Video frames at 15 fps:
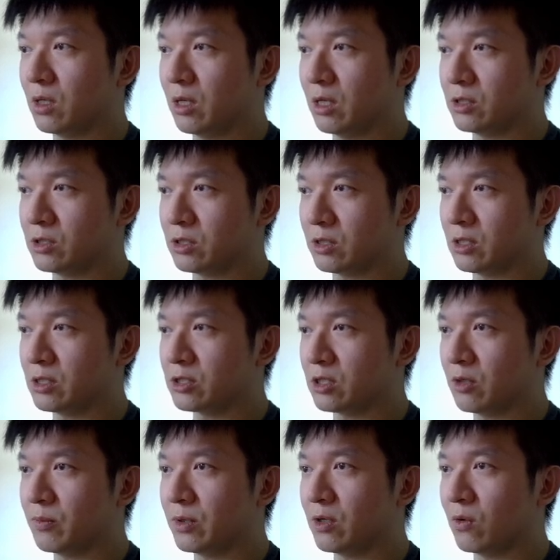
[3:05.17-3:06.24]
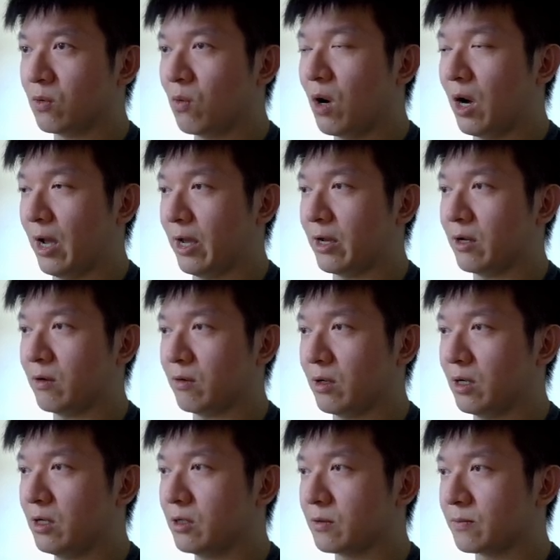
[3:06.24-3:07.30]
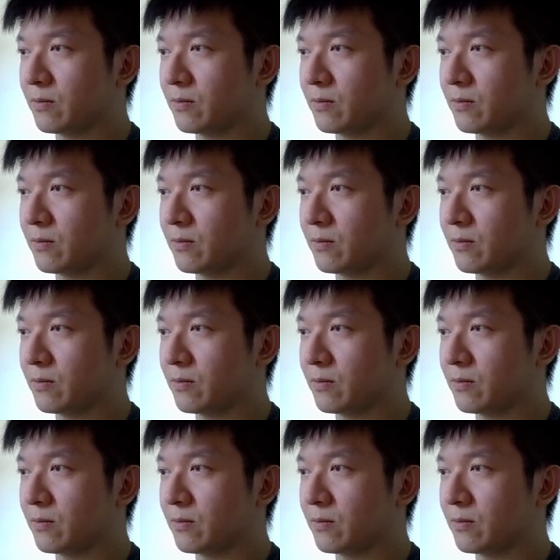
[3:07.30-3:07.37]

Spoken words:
it's gonna be your y, right?